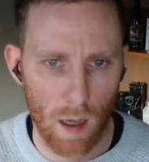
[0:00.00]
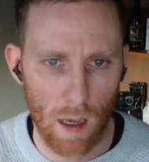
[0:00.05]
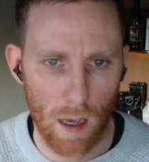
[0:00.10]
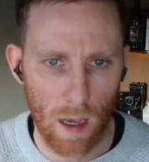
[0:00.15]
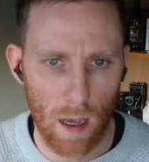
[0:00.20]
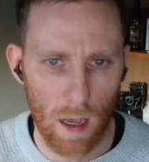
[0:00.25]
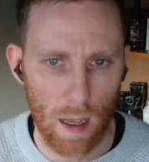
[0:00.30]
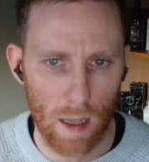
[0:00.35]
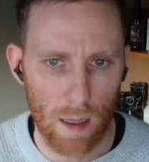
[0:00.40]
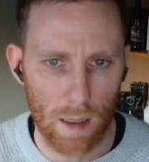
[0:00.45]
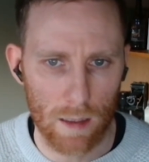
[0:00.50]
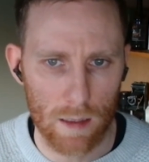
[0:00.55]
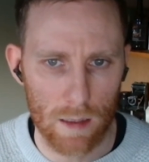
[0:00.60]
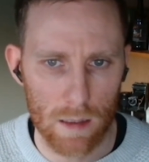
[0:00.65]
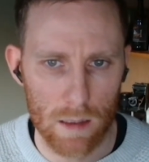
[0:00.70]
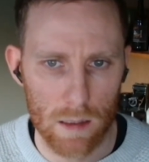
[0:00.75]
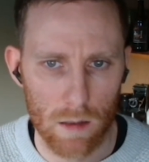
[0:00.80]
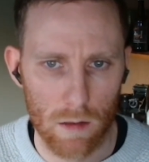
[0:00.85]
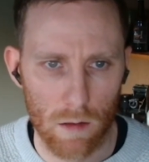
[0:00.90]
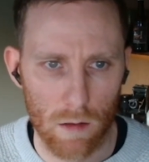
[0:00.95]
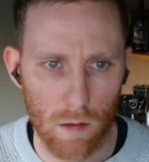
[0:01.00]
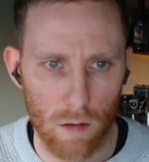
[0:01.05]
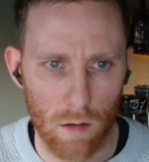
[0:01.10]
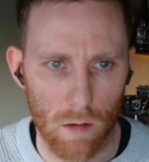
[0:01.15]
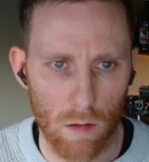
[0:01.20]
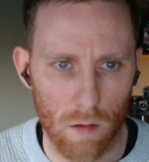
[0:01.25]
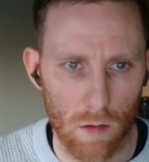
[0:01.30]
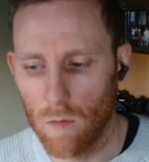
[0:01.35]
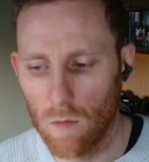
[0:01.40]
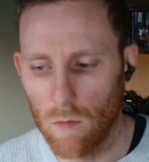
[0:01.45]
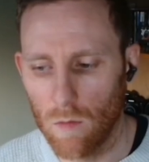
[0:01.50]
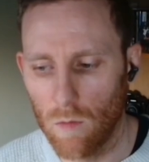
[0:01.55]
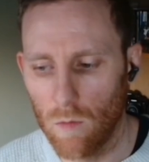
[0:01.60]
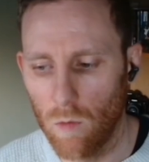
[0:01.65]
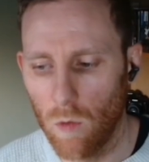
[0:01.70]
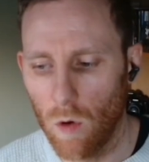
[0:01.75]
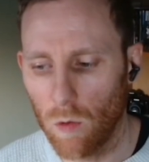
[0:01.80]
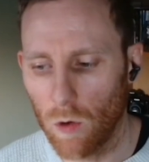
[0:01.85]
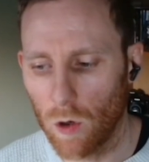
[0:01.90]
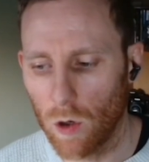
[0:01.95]
And
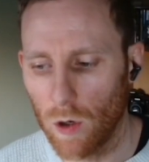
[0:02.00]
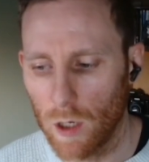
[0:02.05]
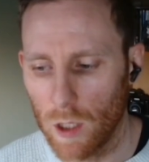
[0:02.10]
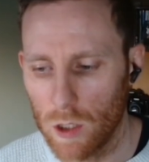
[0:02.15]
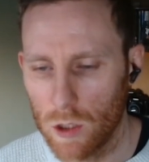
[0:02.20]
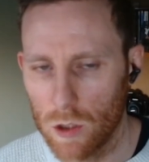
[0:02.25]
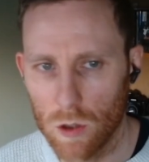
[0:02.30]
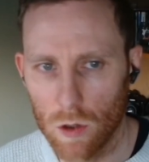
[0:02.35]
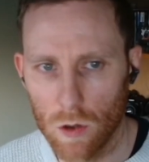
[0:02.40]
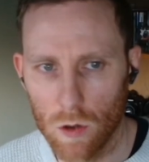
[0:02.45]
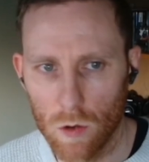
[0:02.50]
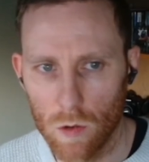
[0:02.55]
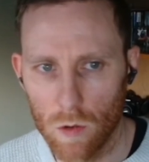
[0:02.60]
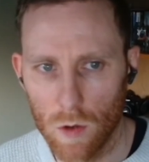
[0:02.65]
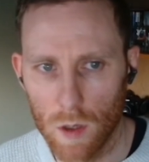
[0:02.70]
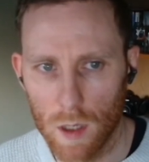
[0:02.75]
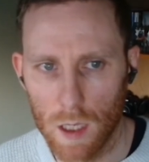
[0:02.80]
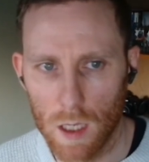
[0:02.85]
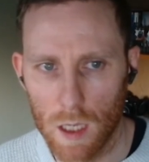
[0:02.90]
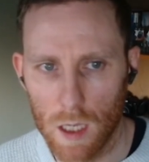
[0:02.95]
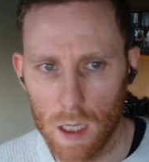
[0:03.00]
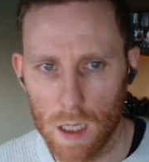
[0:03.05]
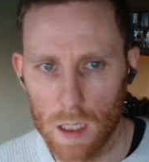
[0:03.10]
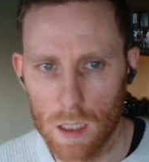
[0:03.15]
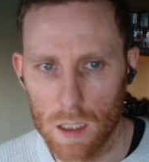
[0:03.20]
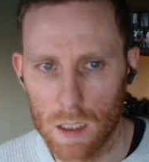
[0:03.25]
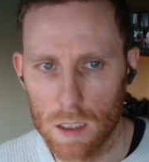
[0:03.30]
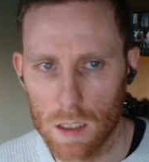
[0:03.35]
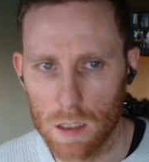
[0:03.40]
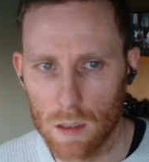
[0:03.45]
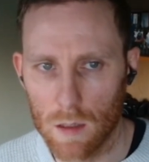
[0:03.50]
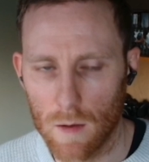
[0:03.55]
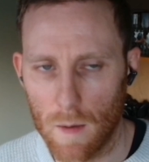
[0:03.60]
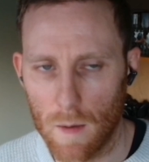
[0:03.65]
what we're going to do is,